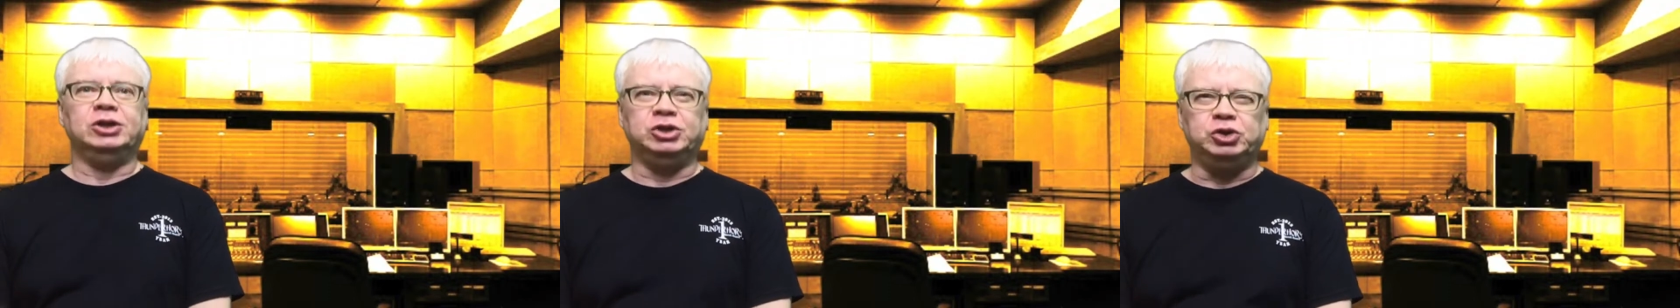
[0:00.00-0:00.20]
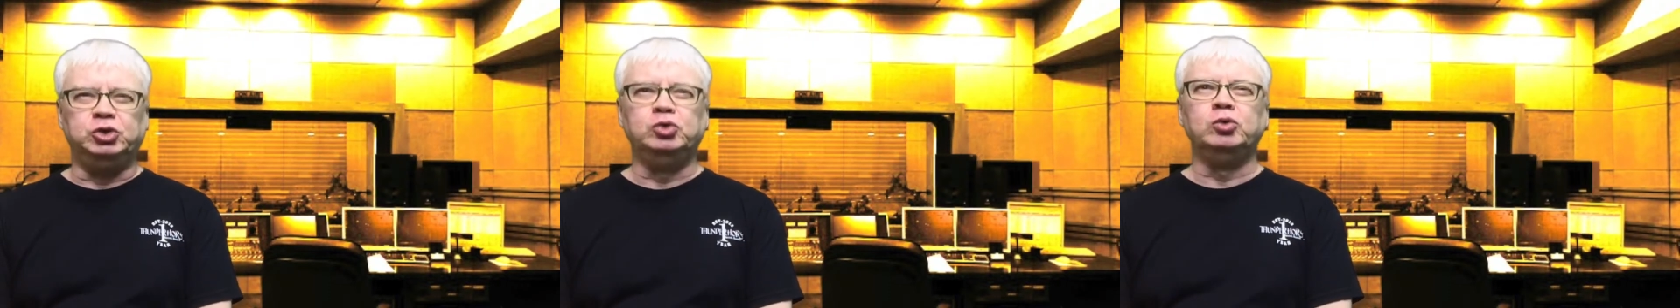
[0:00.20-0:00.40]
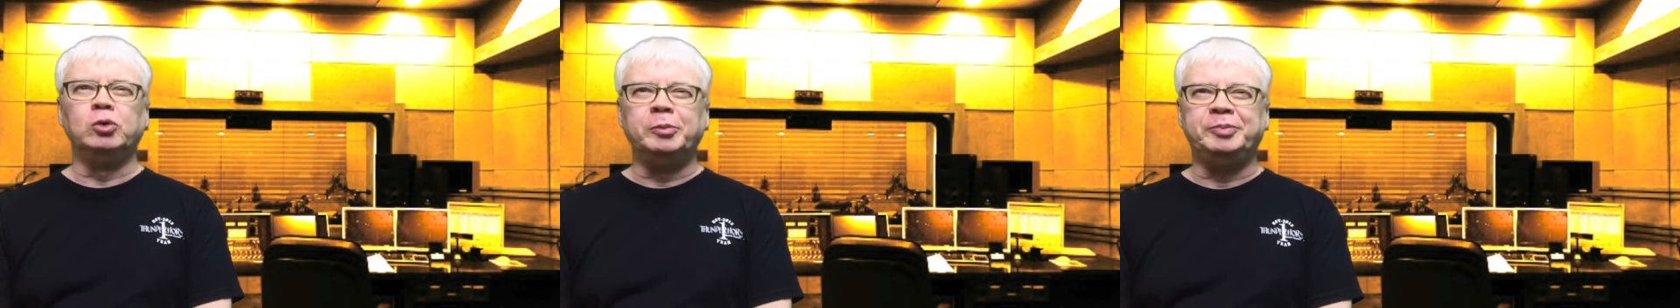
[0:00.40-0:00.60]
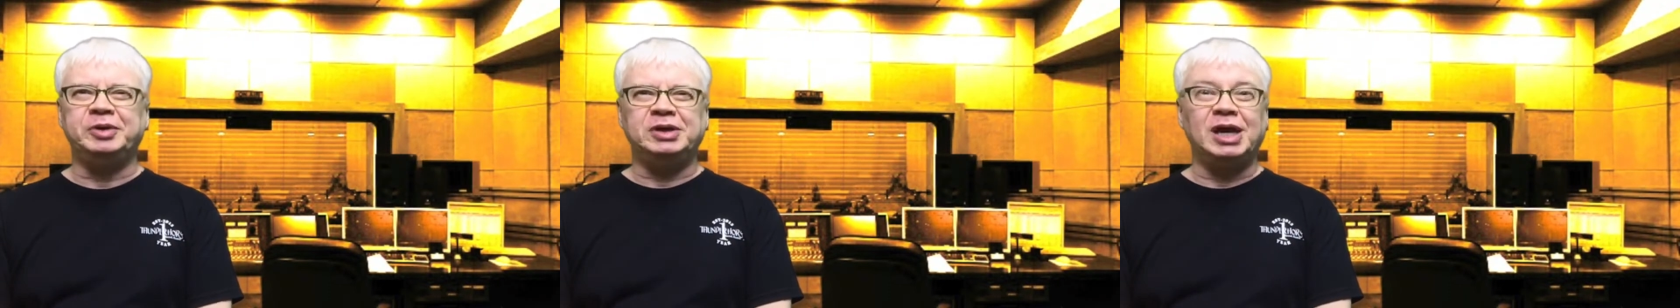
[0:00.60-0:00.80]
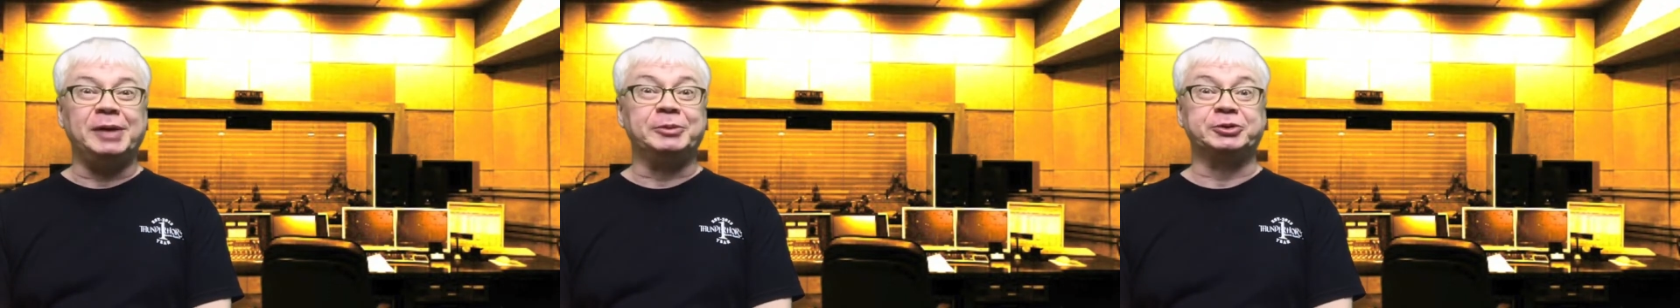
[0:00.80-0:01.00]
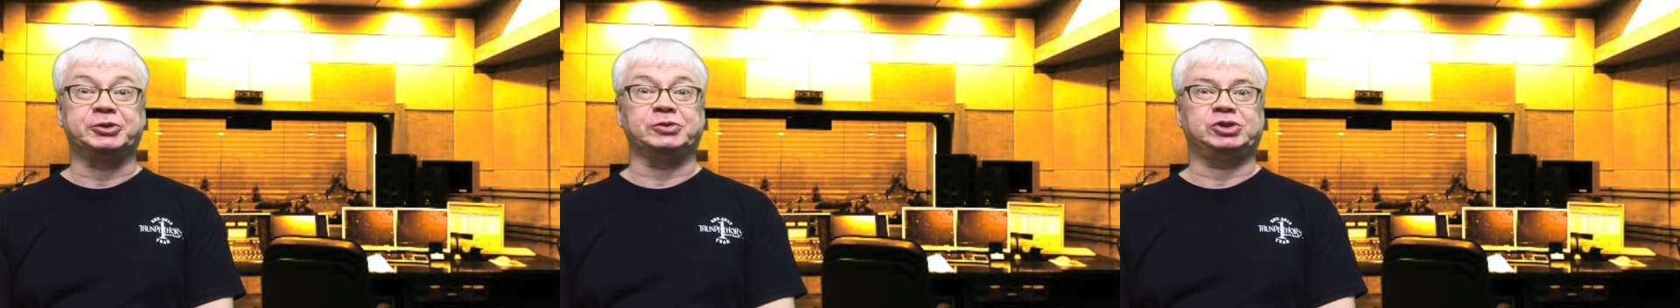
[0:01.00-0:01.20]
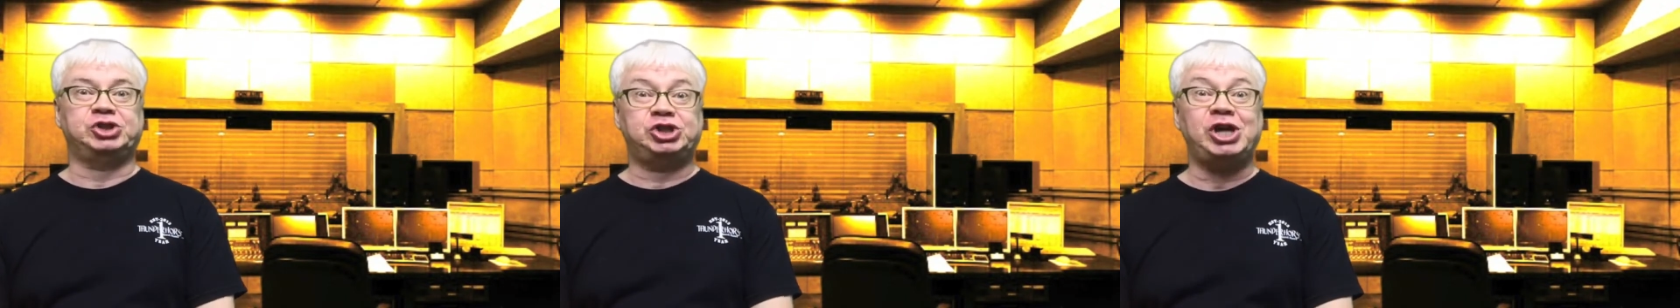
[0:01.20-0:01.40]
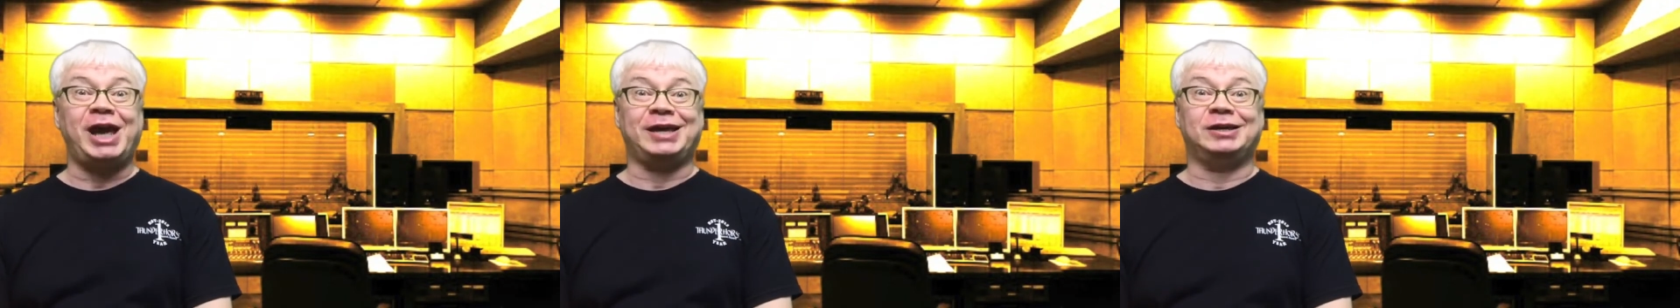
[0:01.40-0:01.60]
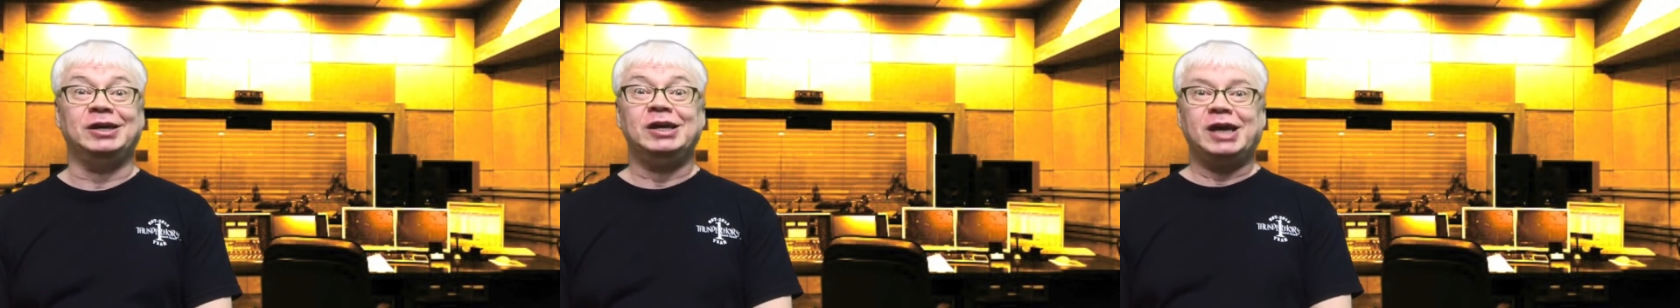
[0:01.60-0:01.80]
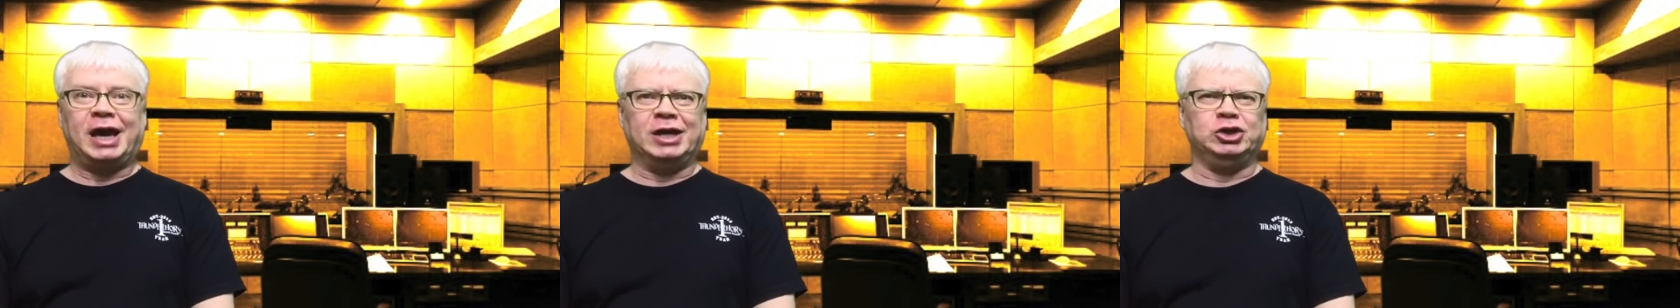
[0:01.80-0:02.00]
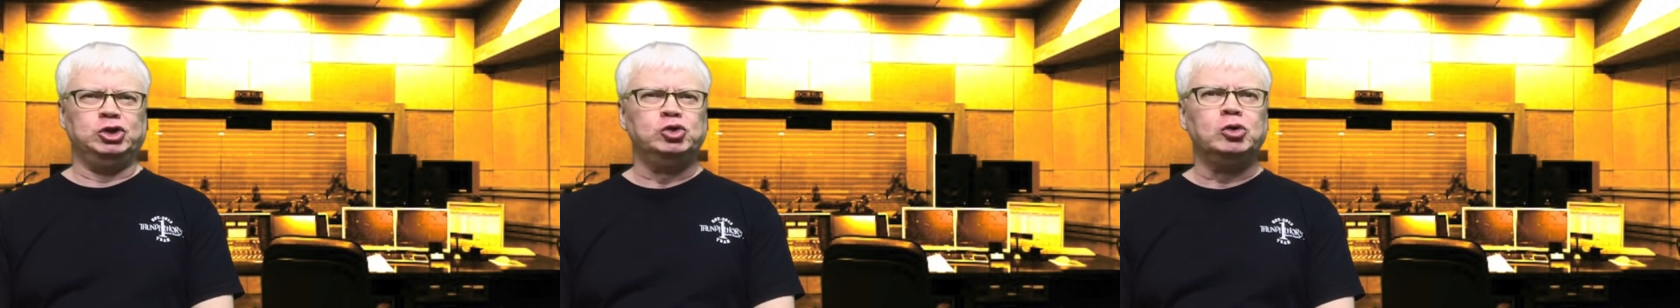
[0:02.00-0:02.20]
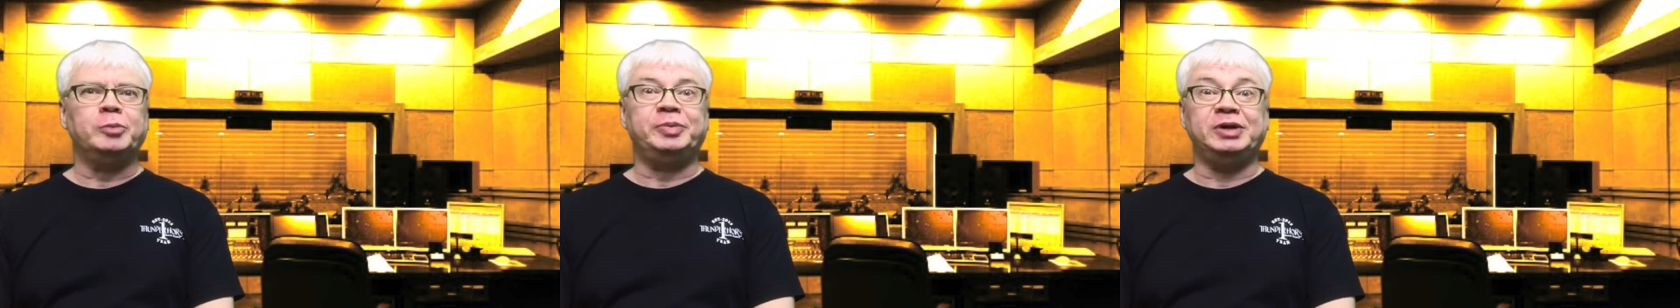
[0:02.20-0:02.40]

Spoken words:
you will be able to check and you'll